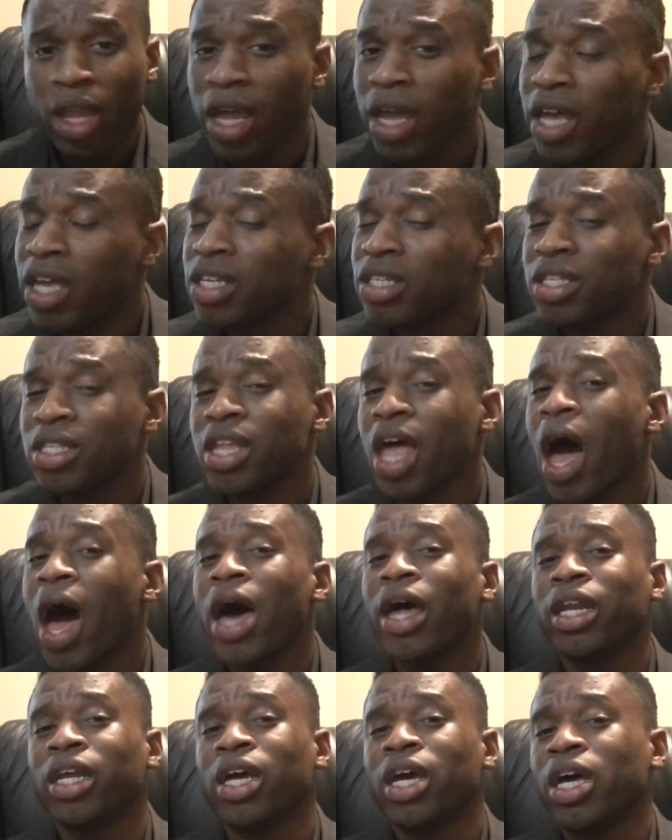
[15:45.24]
is
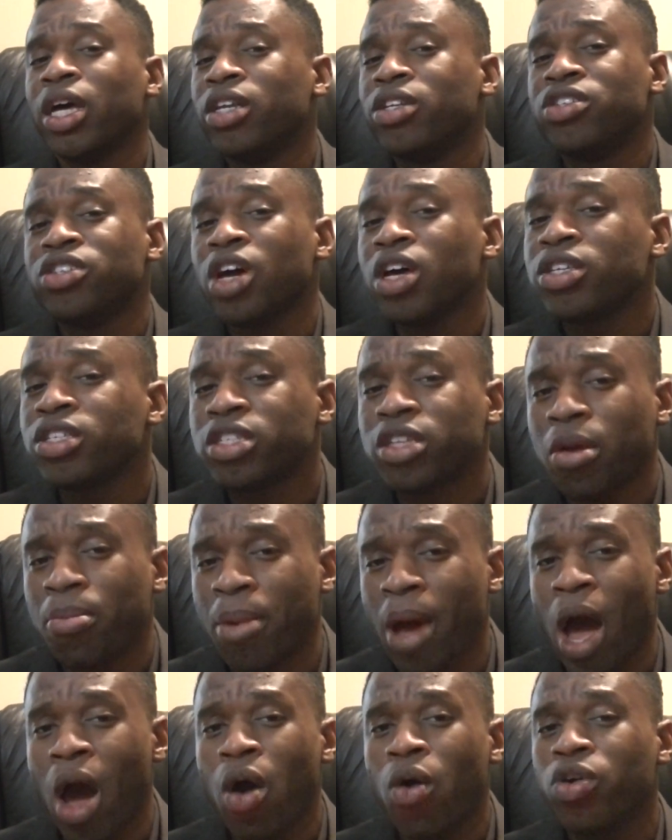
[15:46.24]
not just
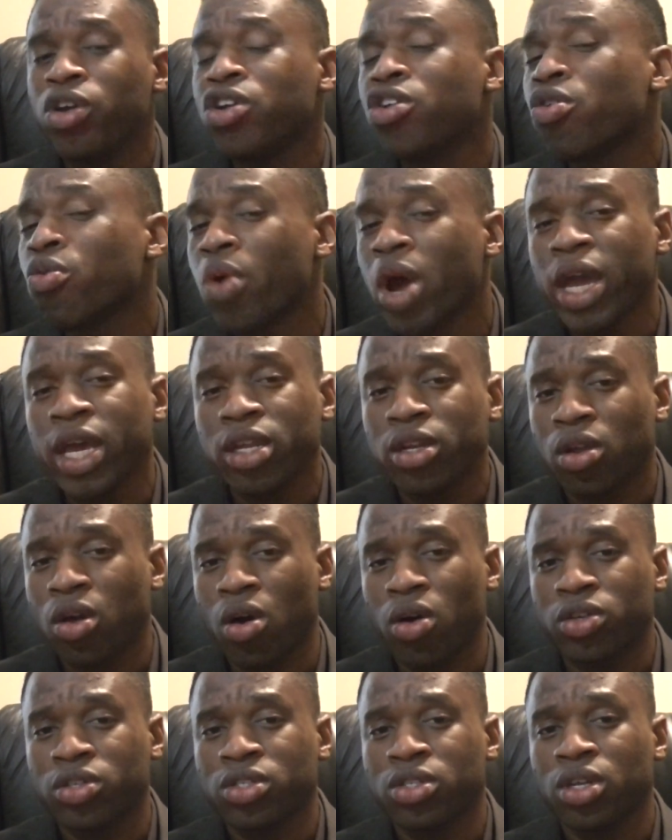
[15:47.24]
about your weight
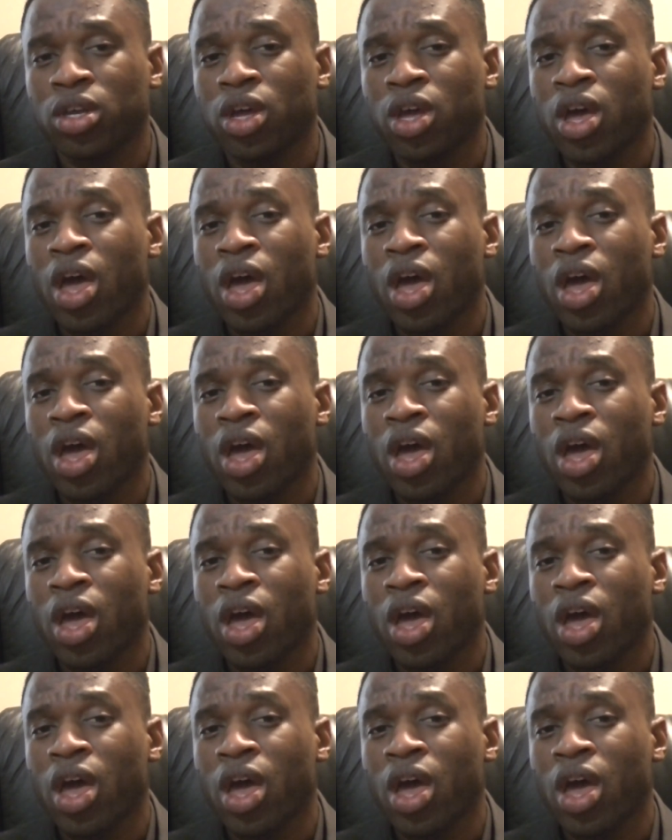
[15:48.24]
loss.